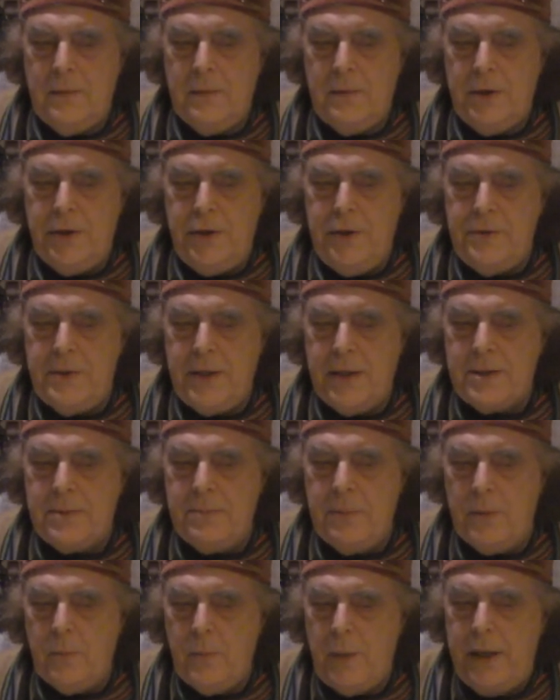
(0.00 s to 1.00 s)
the New
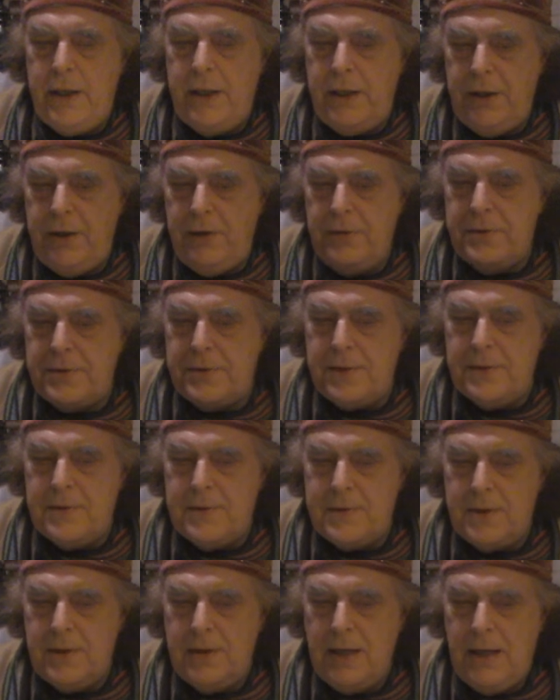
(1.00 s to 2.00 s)
Testament when he
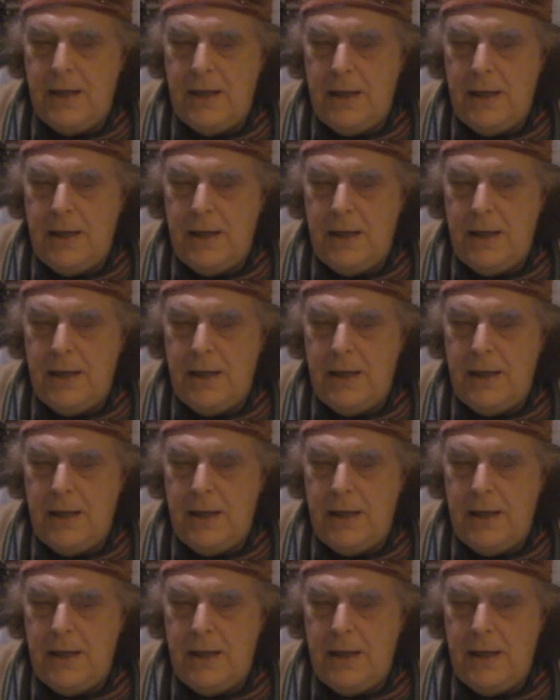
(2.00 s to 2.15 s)
uses